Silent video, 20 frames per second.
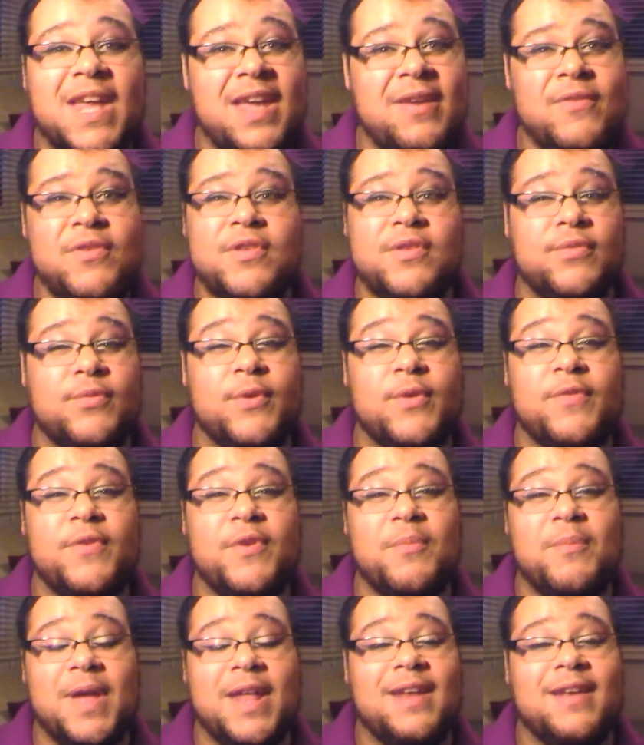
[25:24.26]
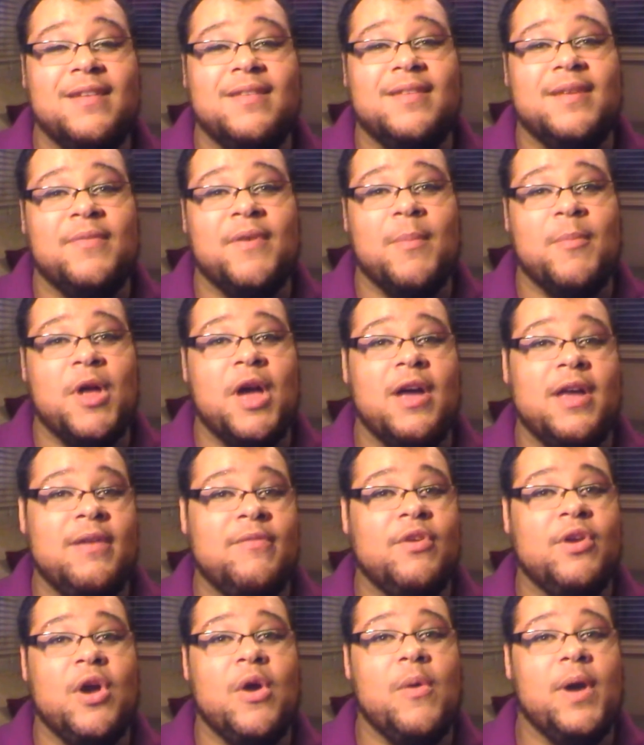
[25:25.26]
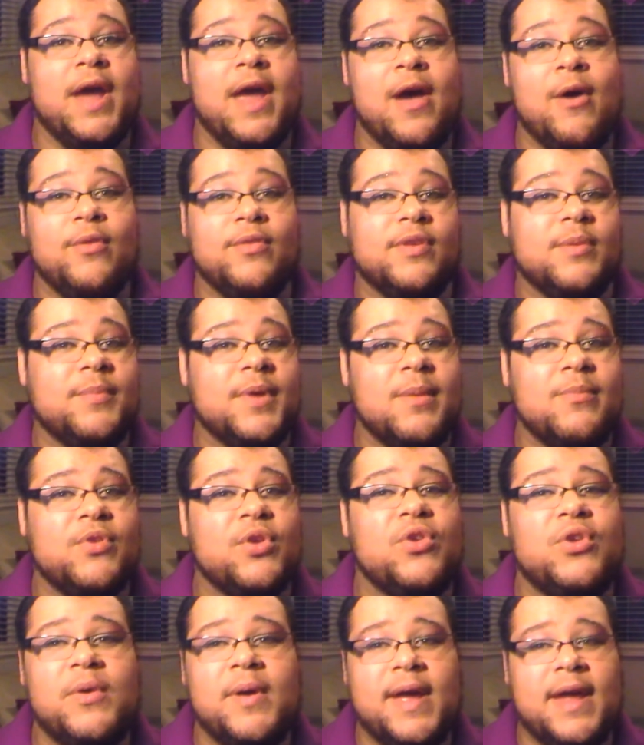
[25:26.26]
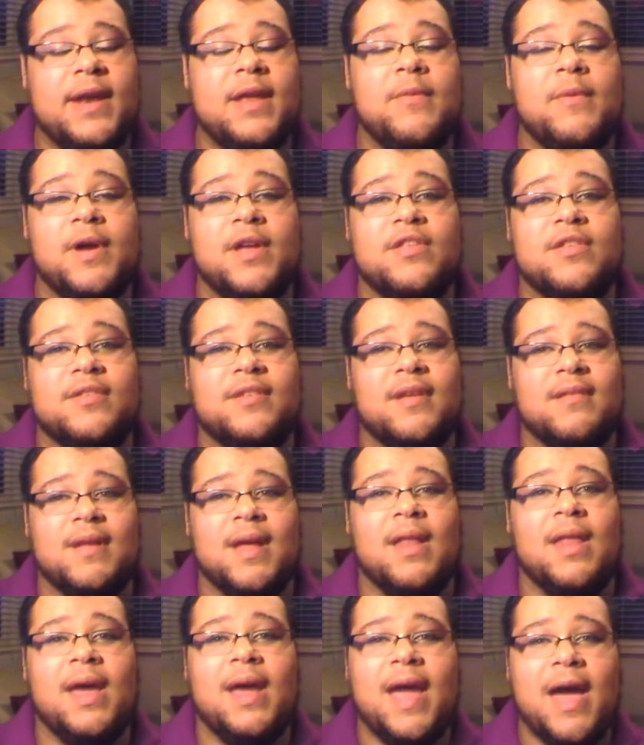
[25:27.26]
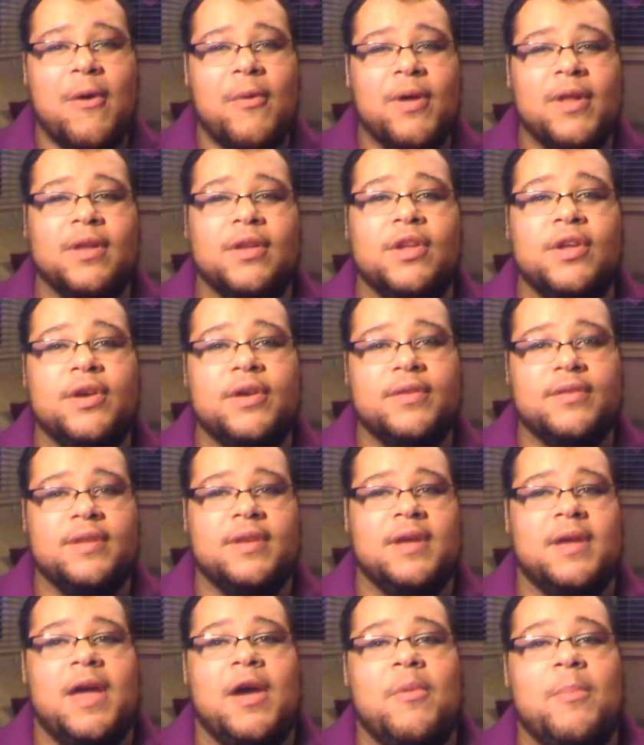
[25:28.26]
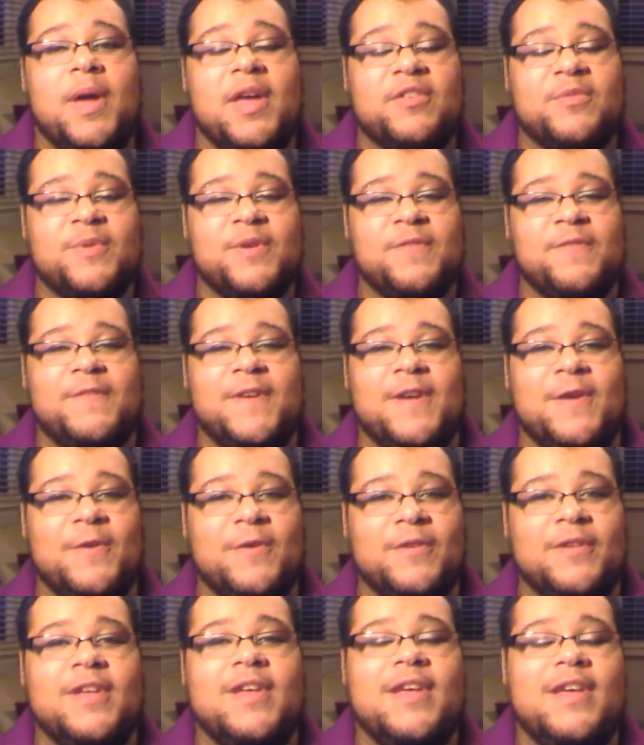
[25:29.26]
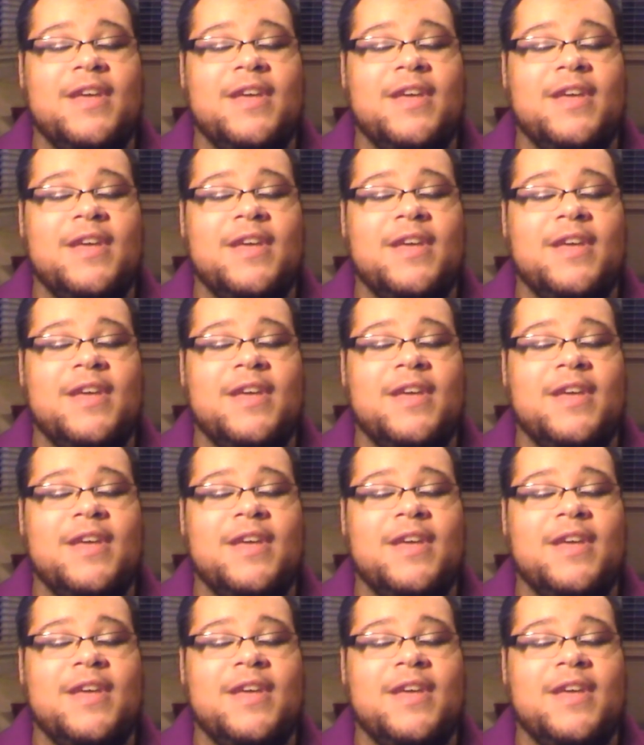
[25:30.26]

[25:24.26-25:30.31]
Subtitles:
Even just for a few minutes if I'm not even going out. Sometimes I'll do it anyway just because I like how it looks and how it makes me feel.